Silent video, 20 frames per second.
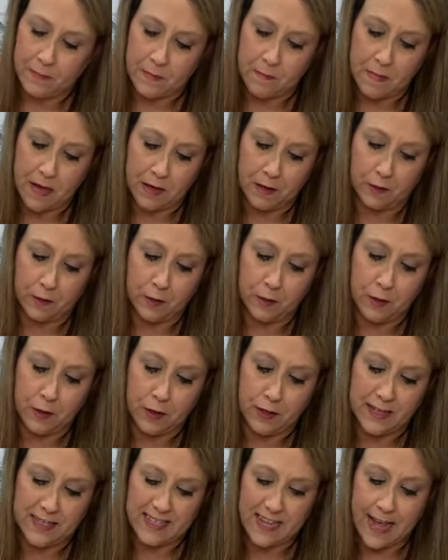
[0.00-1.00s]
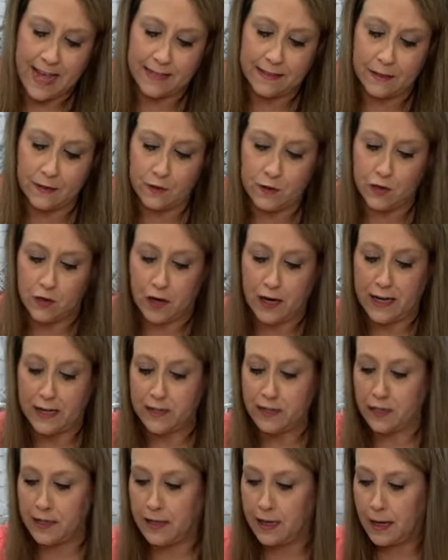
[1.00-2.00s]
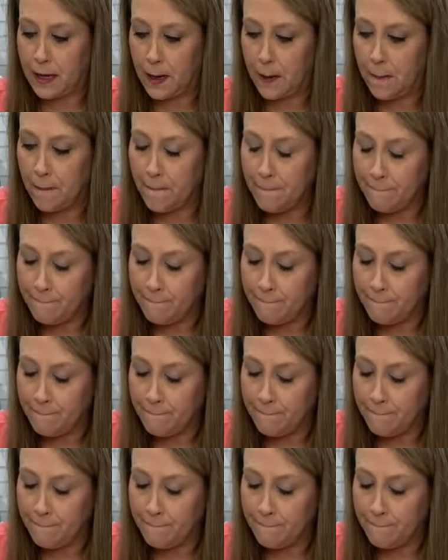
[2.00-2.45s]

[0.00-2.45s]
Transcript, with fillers: My glue gun is acting strange again.